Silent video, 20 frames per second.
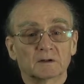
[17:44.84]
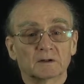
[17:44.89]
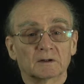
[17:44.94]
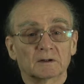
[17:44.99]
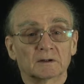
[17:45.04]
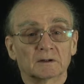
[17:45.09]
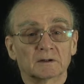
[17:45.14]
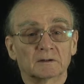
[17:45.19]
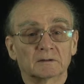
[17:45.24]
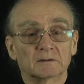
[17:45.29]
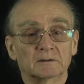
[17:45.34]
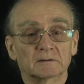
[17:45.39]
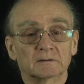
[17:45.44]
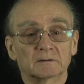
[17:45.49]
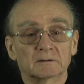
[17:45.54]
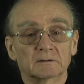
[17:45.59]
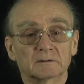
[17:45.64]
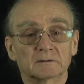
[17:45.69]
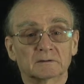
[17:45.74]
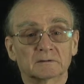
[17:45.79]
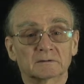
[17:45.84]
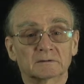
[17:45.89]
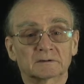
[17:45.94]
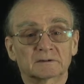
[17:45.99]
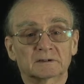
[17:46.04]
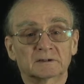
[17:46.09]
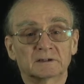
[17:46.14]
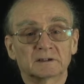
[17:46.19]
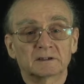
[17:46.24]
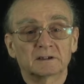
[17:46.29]
and
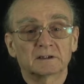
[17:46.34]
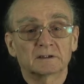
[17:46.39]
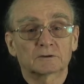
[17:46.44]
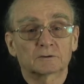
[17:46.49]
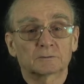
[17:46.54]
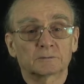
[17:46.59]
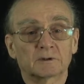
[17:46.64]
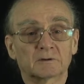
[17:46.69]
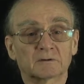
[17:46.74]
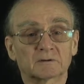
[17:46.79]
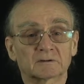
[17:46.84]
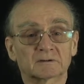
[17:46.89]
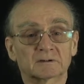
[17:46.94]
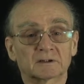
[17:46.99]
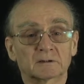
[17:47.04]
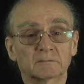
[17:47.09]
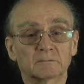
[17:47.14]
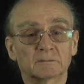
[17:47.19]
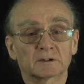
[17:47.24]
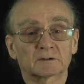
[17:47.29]
C to be the second